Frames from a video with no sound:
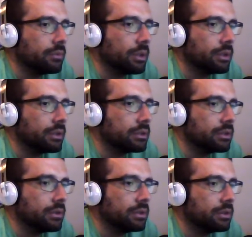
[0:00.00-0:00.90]
Putter gets
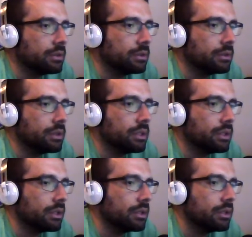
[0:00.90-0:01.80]
going, he'll be
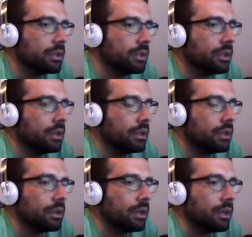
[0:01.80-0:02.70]
there.
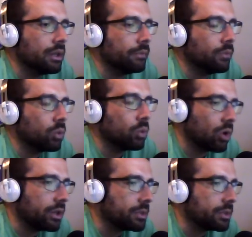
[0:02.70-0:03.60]

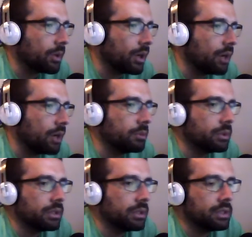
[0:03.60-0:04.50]
Rory's
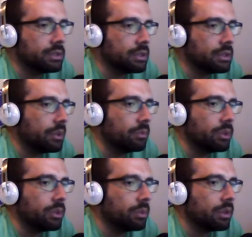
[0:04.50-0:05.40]
probably the
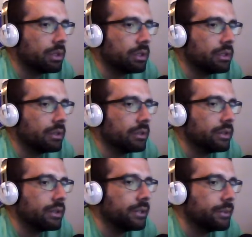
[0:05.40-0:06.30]
GPP play here.
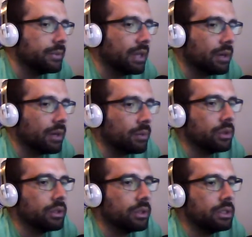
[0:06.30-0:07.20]
Not
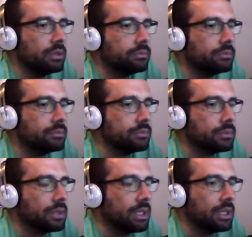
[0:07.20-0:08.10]
really
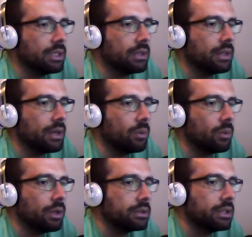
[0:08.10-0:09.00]
hitting it that
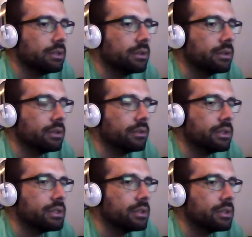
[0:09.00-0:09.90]
well tee to green
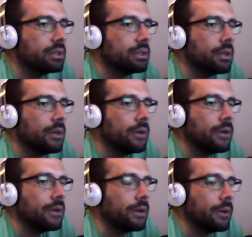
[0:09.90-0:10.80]
recently,
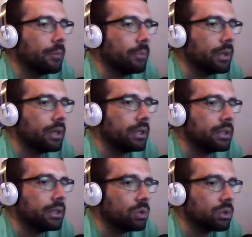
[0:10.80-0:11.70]
but
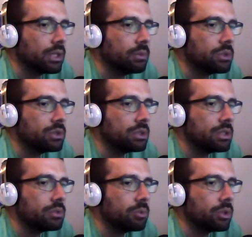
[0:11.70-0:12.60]
his short game
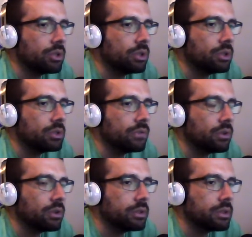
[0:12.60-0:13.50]
is pretty good as
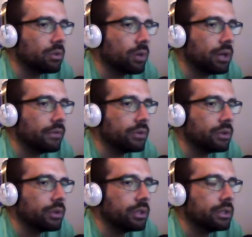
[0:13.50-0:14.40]
far as around the
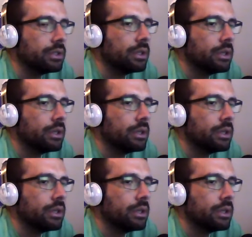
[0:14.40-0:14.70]
green,